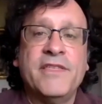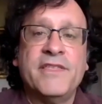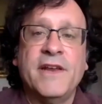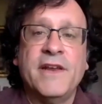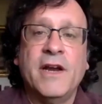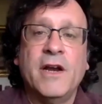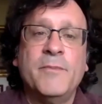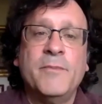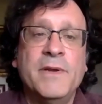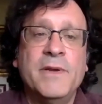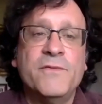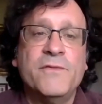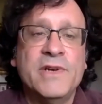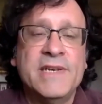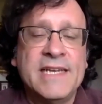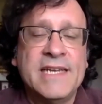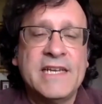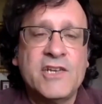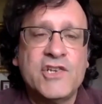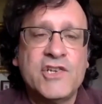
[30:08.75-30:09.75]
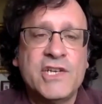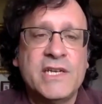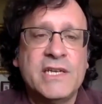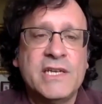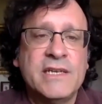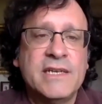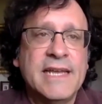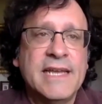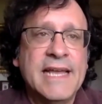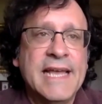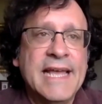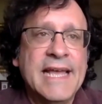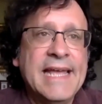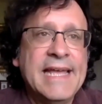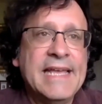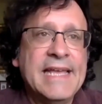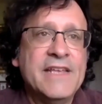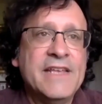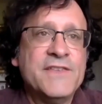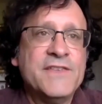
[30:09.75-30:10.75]
therapy for addiction,
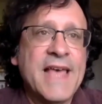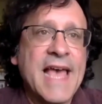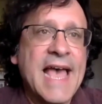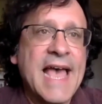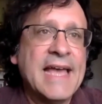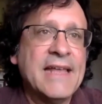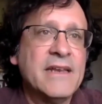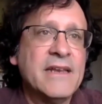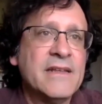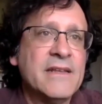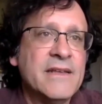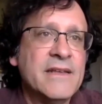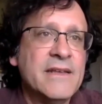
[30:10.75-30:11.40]
is that